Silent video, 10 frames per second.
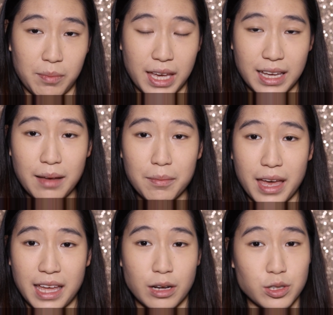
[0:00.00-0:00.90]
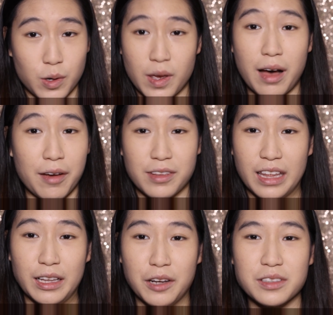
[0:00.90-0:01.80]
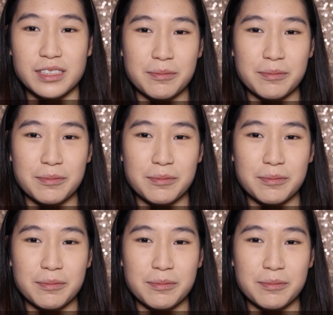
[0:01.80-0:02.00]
makeup and I'll show you how everything looks.